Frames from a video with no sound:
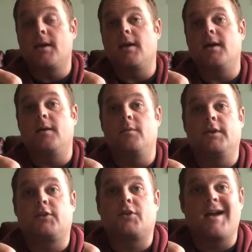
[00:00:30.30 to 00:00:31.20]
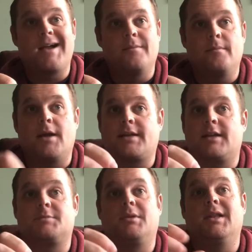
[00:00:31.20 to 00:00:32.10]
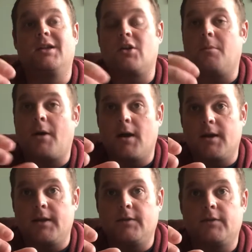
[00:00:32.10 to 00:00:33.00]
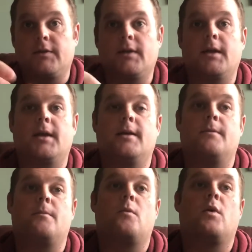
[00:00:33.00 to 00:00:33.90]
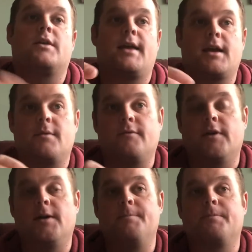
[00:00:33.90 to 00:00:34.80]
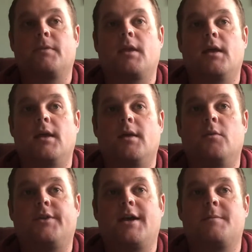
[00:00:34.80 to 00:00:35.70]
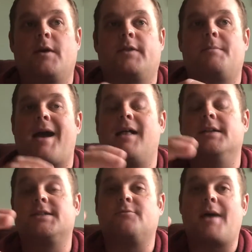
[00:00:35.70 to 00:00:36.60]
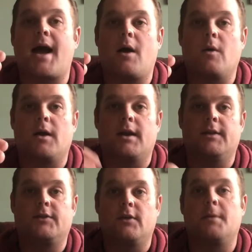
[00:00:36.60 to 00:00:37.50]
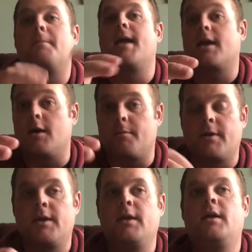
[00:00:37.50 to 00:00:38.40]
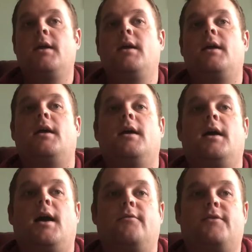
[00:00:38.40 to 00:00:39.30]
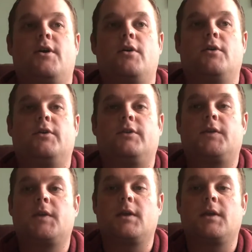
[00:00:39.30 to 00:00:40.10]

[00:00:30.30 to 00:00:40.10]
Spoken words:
We'll describe Montana's political parties, where they come from. We'll talk about the balance of power and so the makeup of those